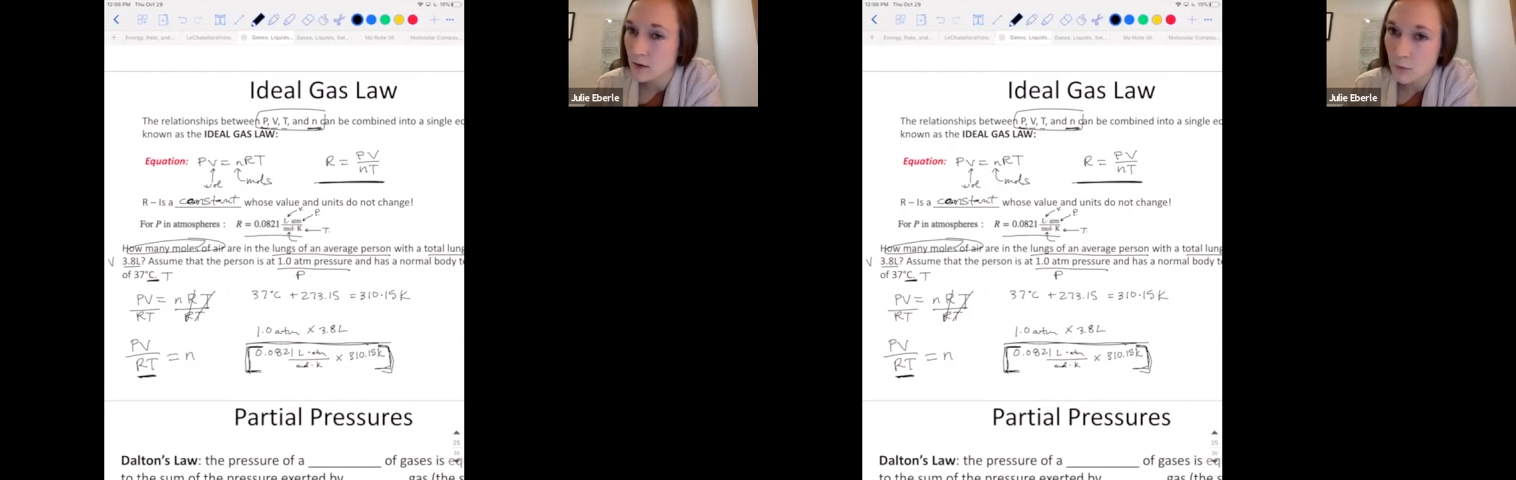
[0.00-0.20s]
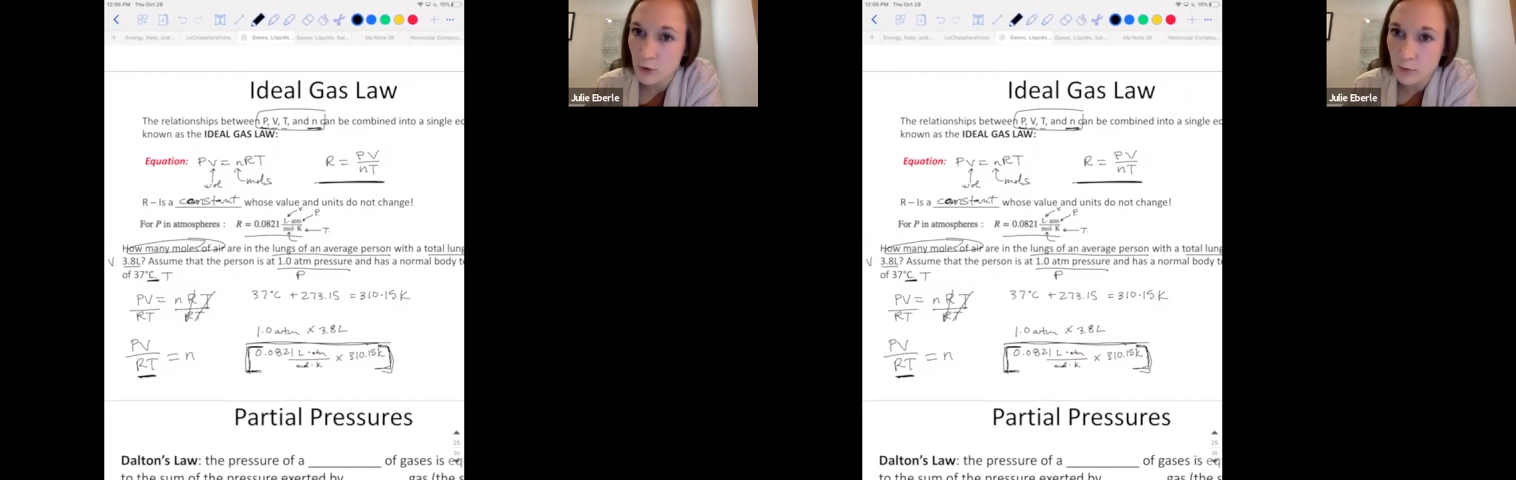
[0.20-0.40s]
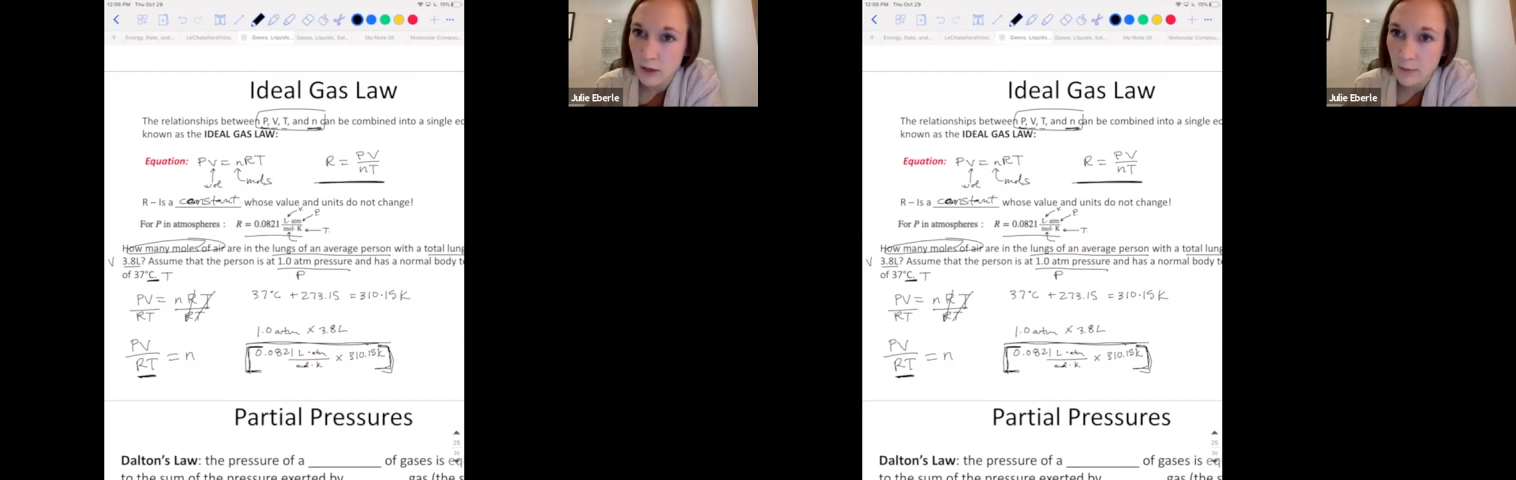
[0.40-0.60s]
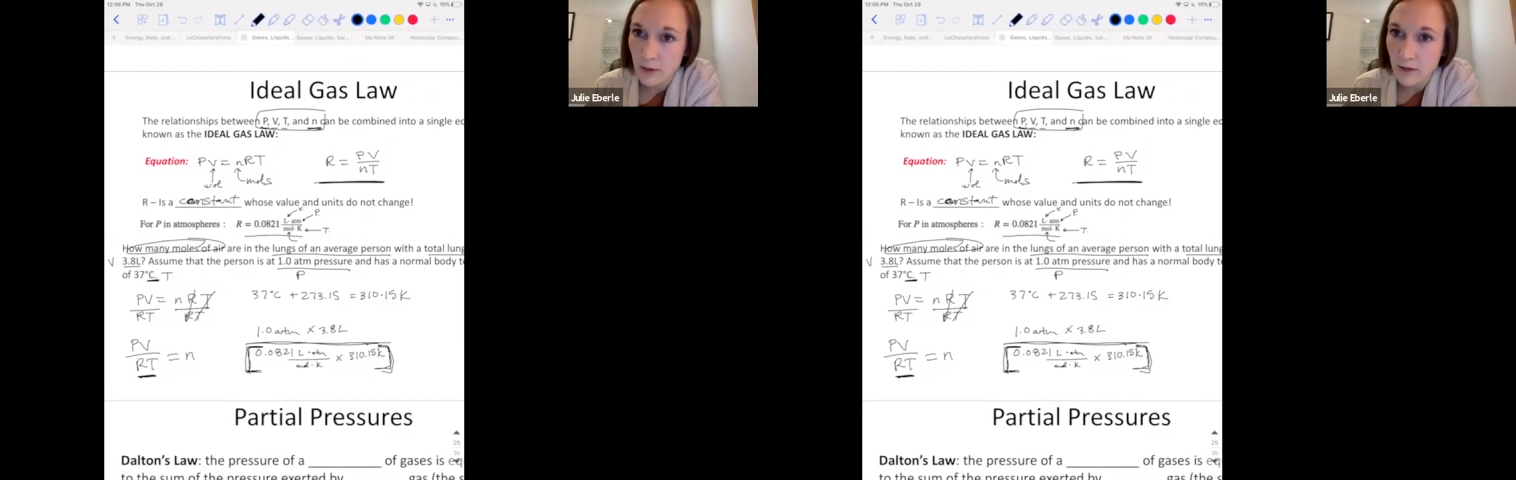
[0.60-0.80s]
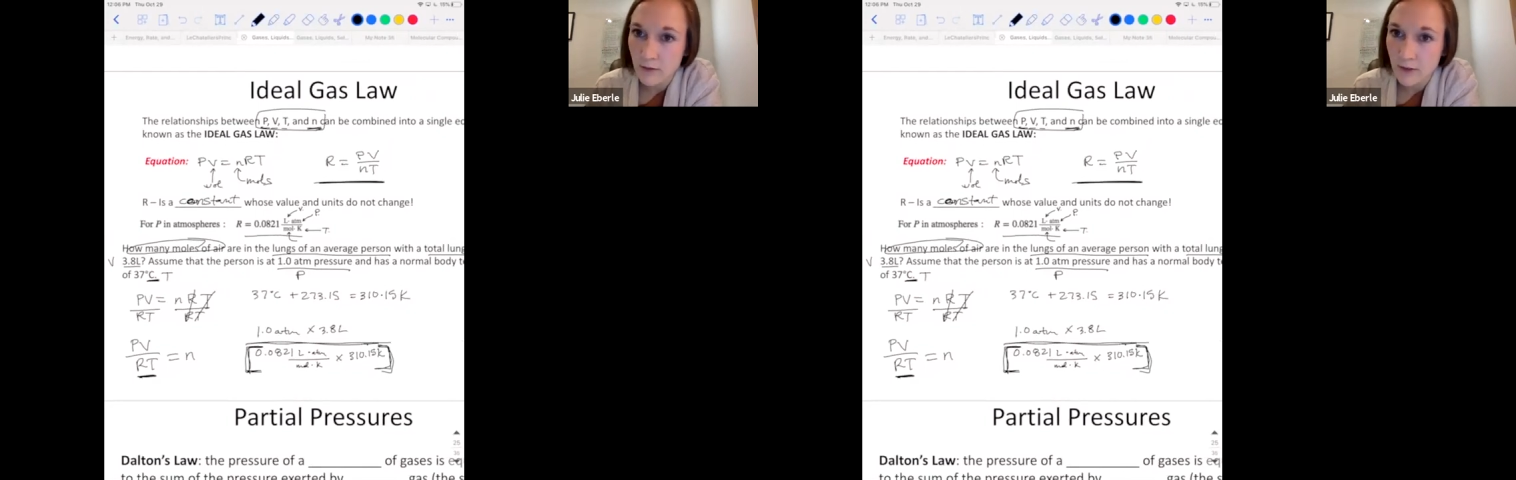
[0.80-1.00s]
multiply
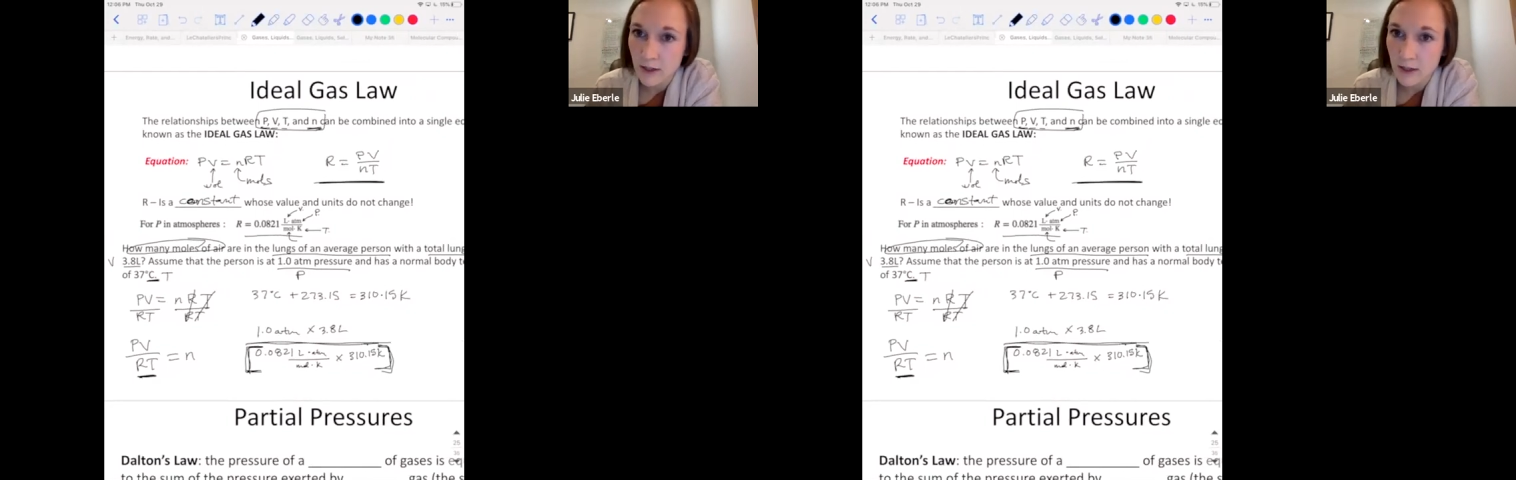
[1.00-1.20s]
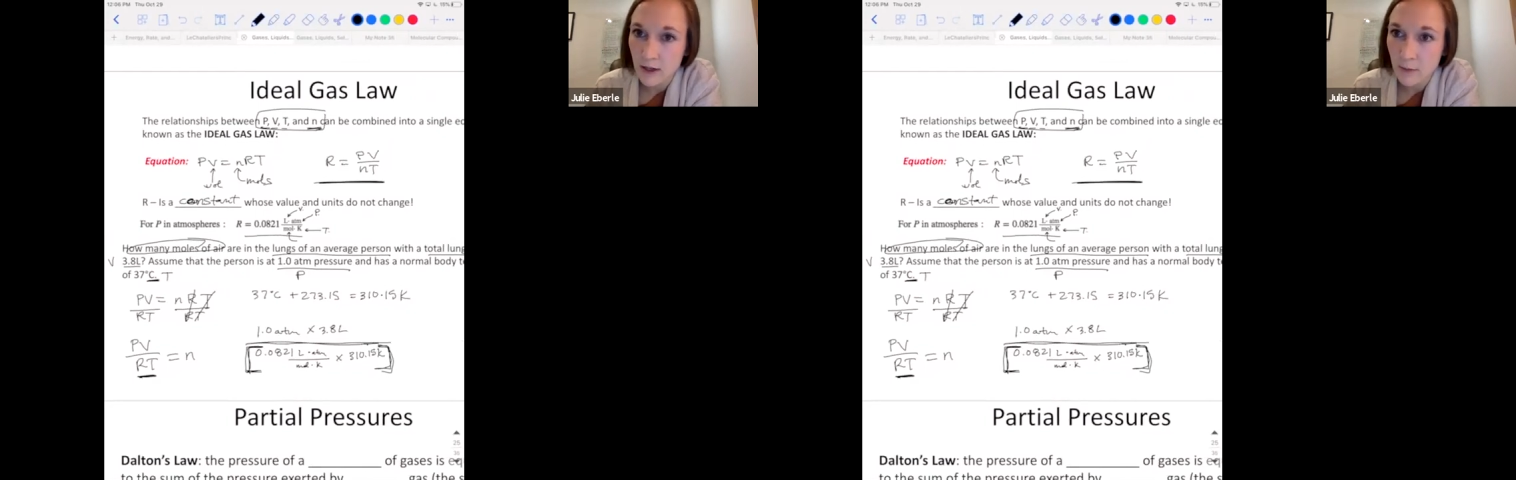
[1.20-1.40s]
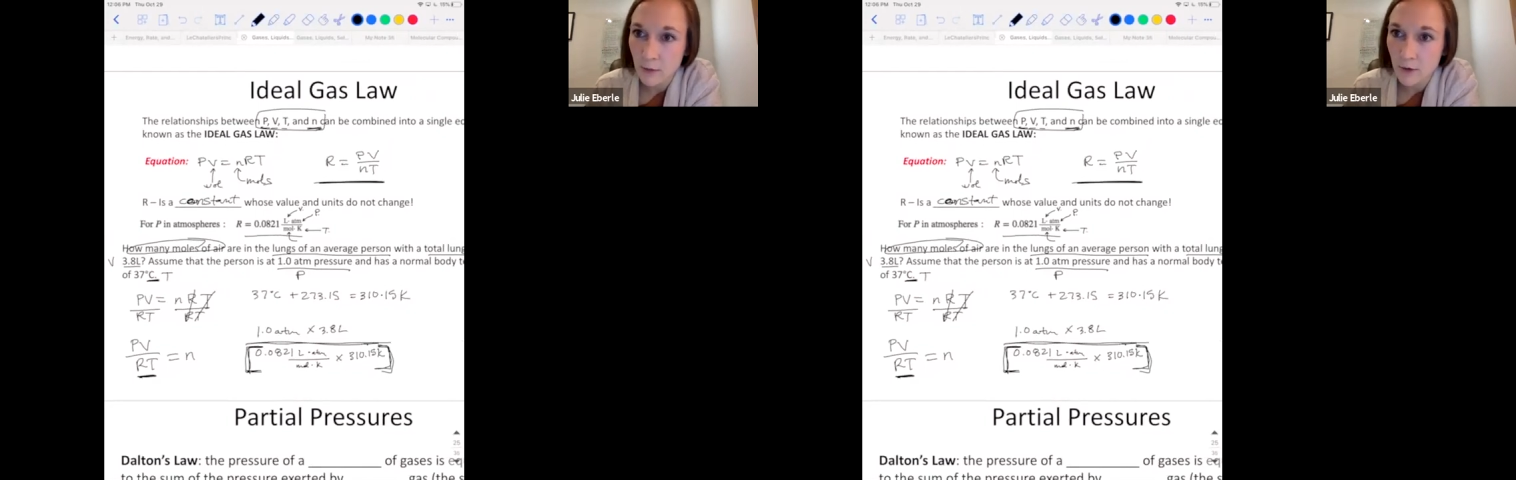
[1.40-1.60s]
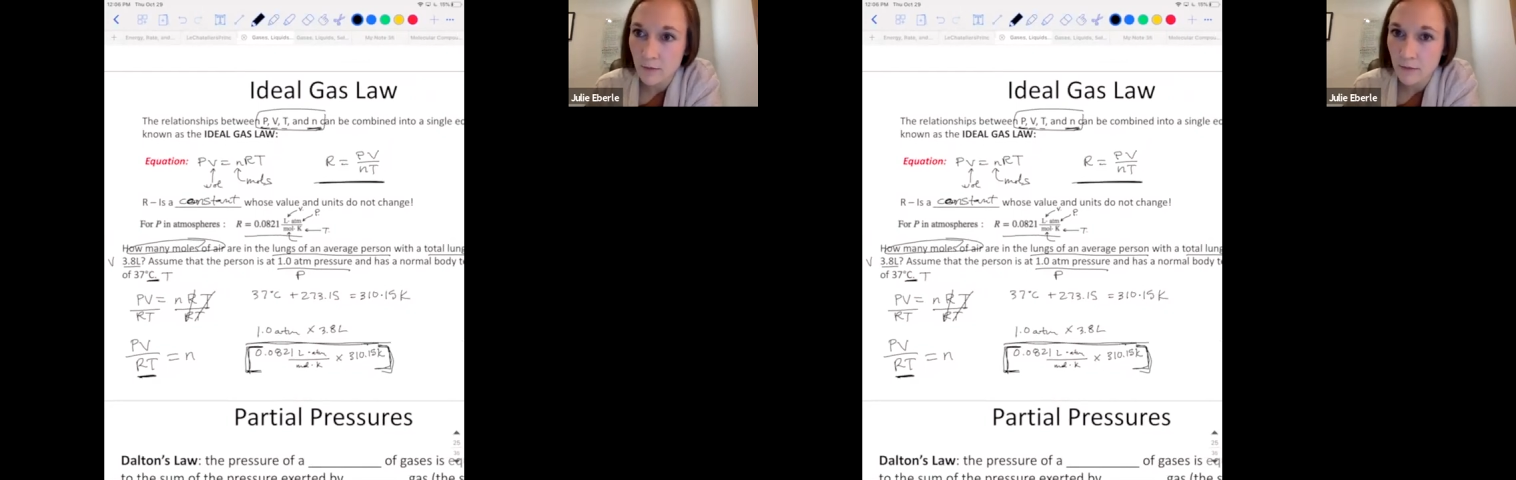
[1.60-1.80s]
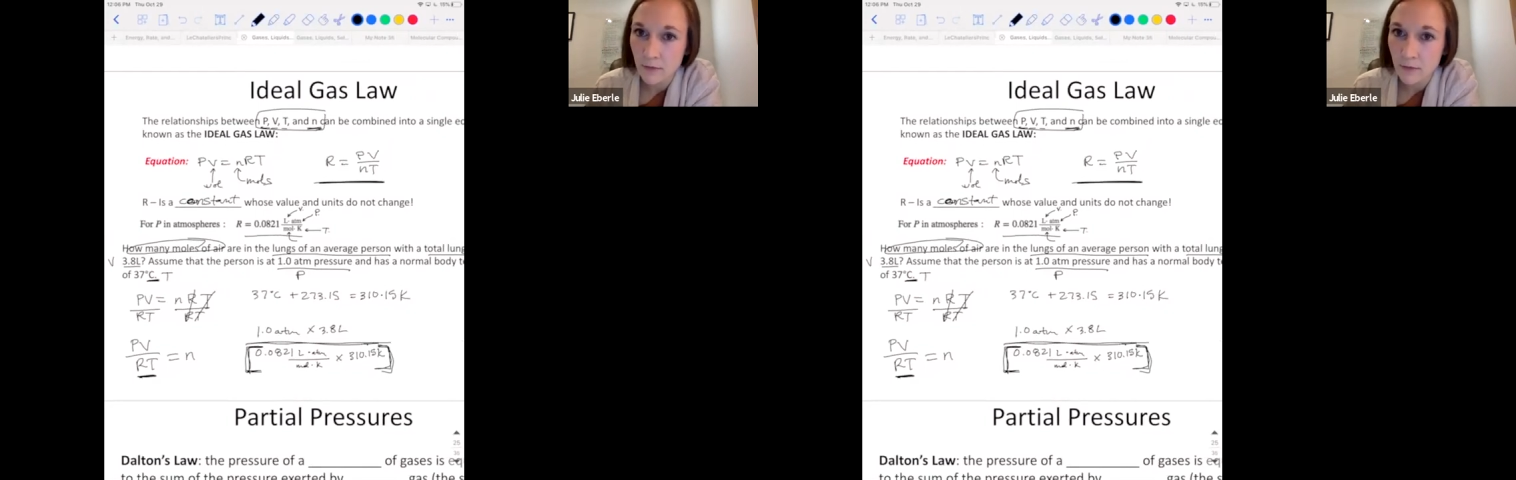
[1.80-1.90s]
P and V, get a number,